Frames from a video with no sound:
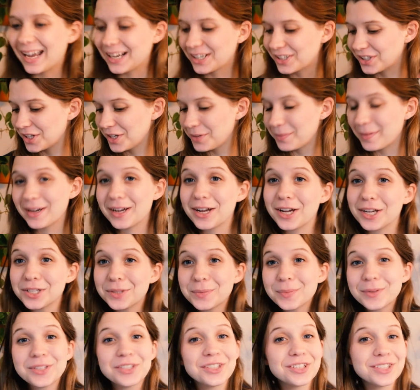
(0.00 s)
Actually, my
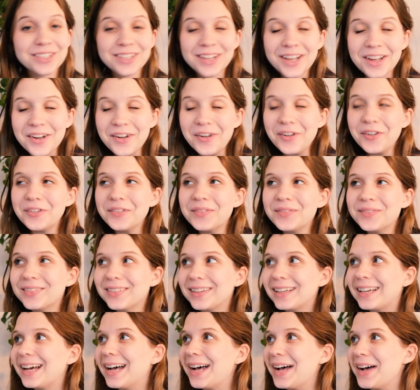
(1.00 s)
husband just got home,
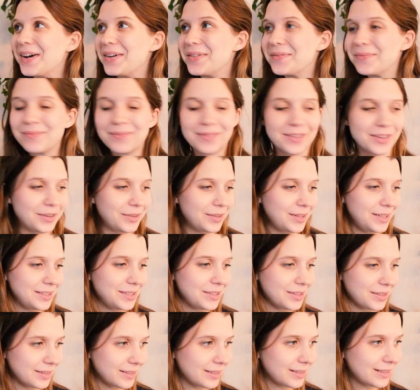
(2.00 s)
um, so he
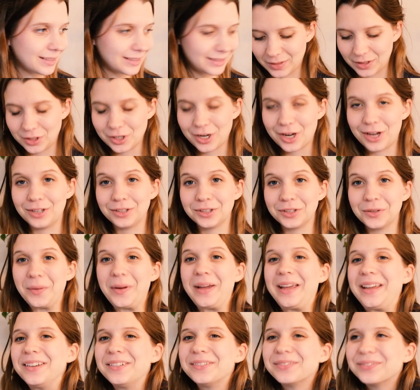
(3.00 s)
took the child
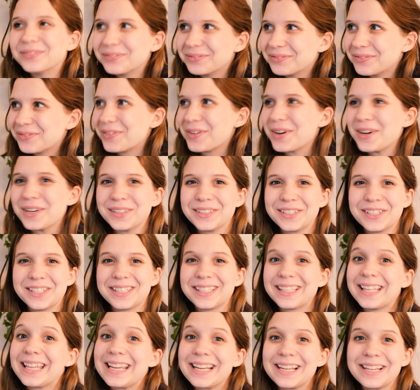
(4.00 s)
away for just
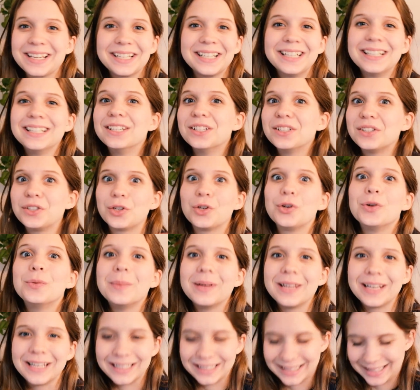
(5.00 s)
like two
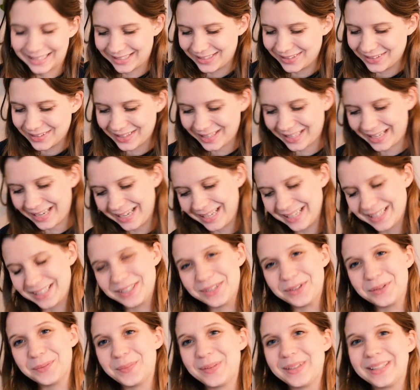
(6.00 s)
minutes so that I can
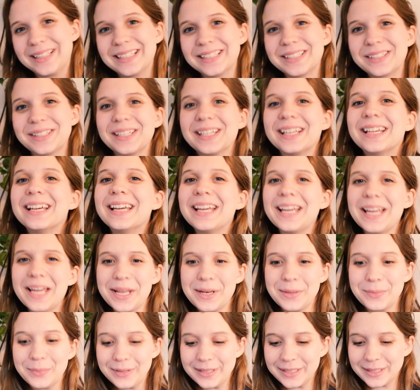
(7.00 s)
open this
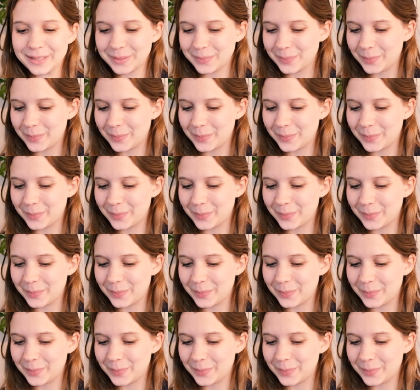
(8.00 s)
in peace.